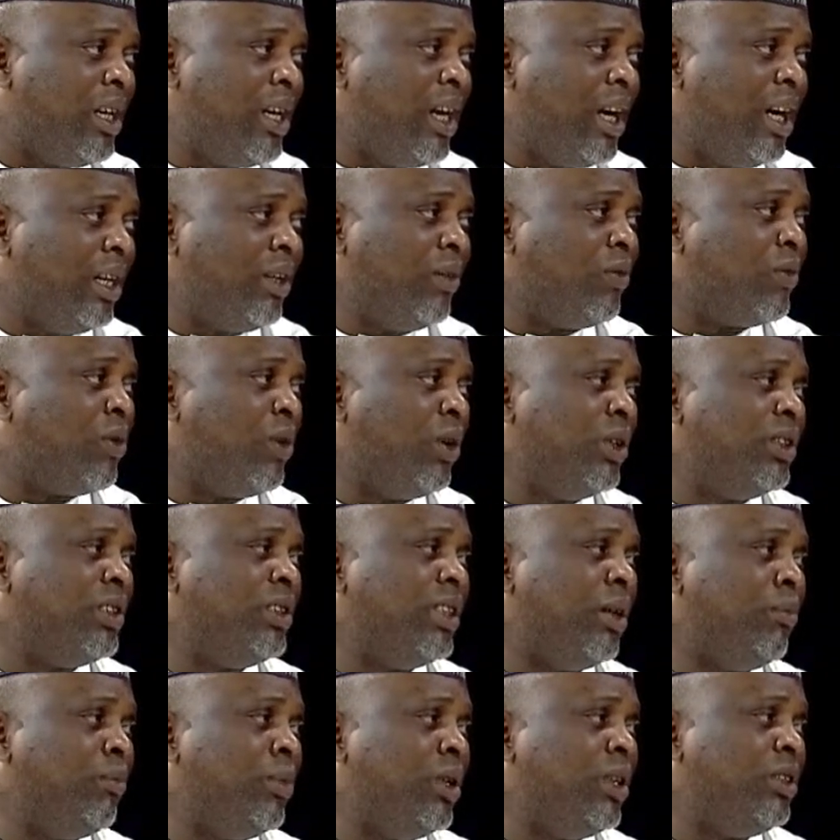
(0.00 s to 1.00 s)
And of course,
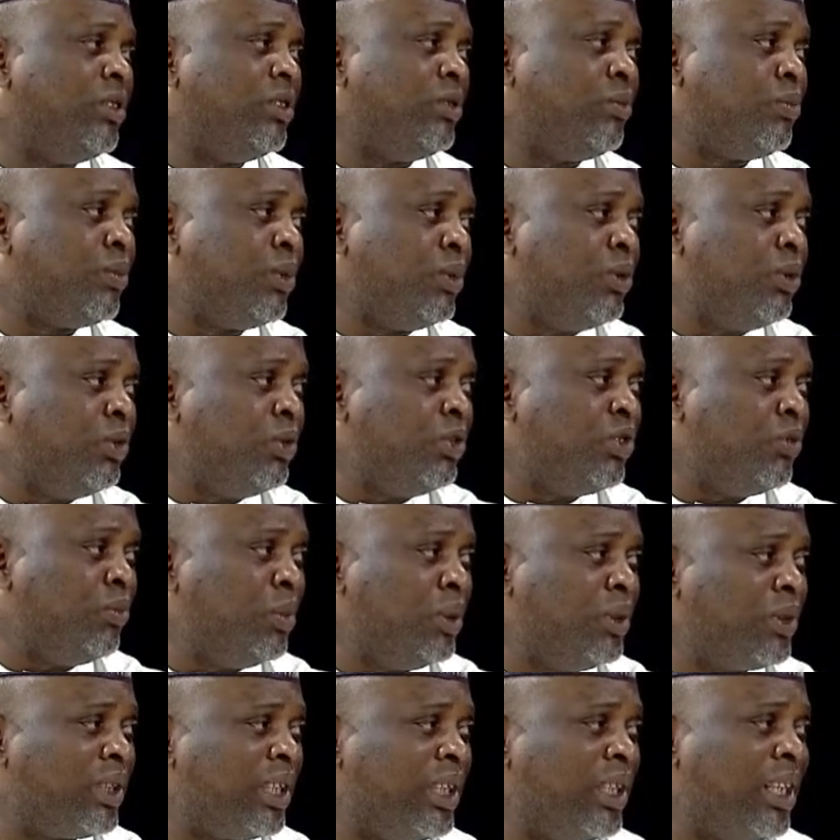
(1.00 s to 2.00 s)
the ability to produce
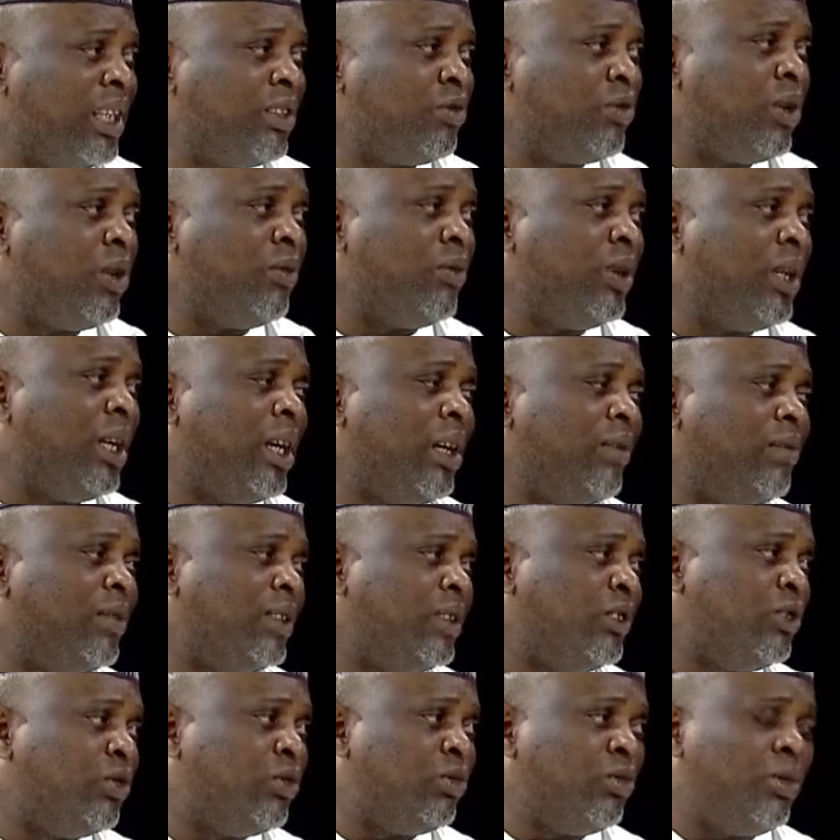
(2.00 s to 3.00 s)
milk. And that's why we have
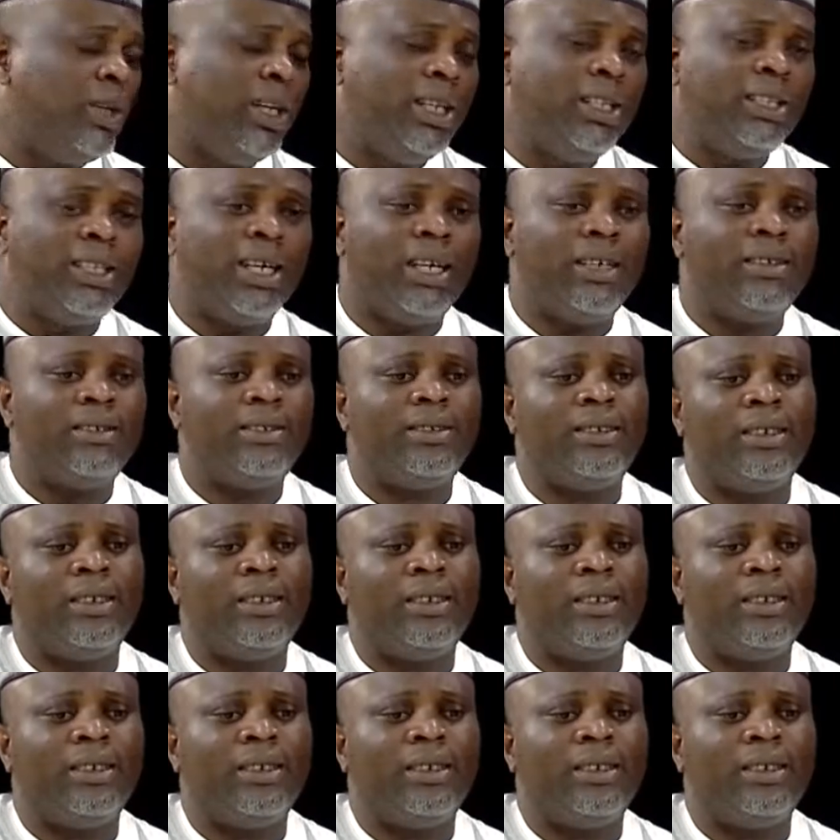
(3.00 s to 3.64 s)
this 2 liters